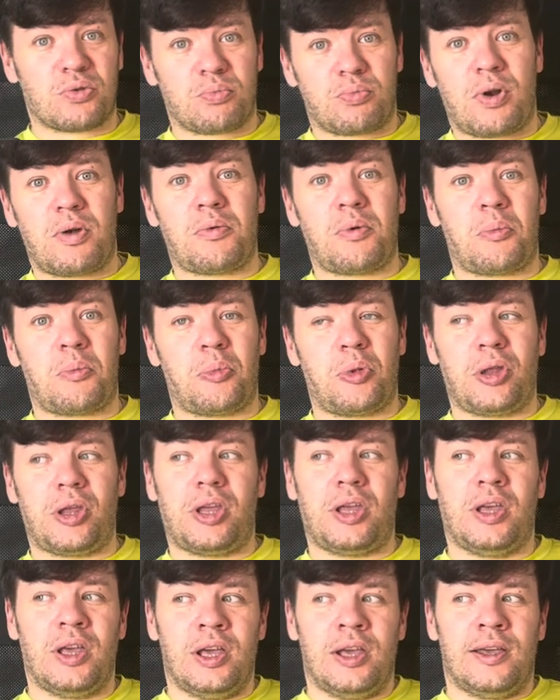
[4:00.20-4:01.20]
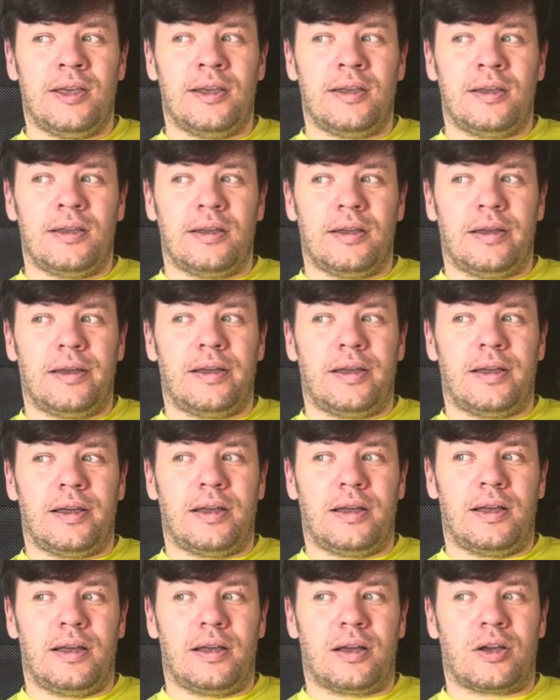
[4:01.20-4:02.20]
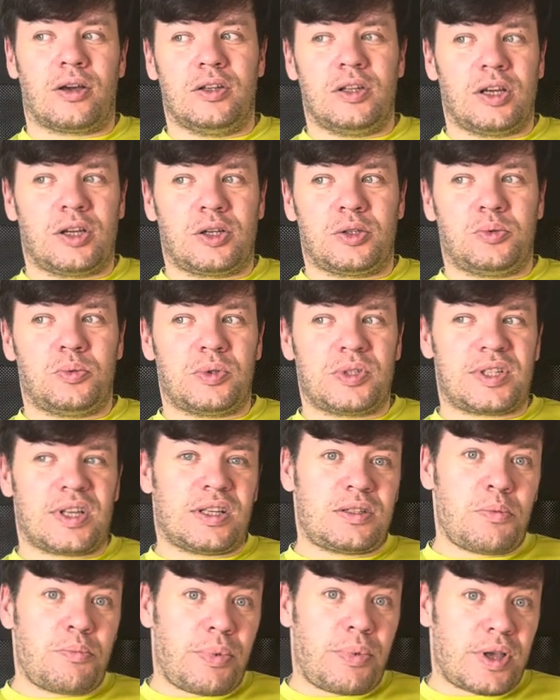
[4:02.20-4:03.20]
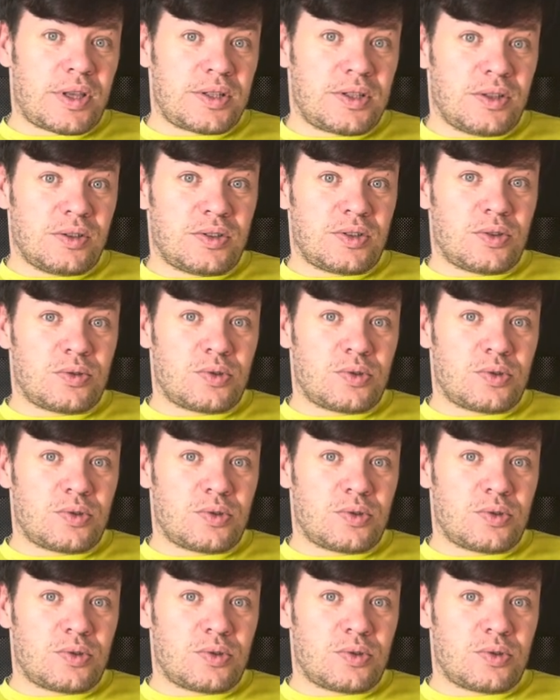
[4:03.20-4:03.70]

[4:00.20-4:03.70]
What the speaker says: probably connect with other persons,